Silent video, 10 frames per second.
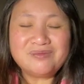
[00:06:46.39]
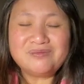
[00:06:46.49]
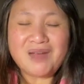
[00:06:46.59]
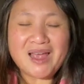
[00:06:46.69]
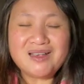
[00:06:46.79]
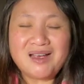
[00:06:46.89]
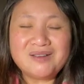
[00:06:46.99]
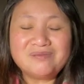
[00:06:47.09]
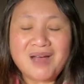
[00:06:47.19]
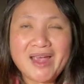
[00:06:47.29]
my
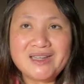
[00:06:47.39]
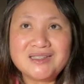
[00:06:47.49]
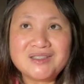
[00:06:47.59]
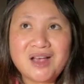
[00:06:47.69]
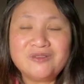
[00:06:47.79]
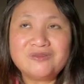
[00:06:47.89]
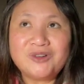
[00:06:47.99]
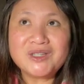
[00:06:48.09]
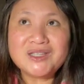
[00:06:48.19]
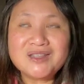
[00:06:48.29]
mind is
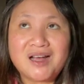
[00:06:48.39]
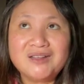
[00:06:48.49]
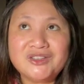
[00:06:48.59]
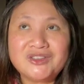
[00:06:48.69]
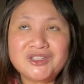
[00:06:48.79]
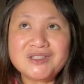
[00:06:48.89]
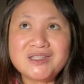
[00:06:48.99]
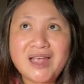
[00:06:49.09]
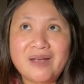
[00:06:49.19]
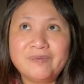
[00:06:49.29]
focused on the third
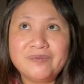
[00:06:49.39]
step.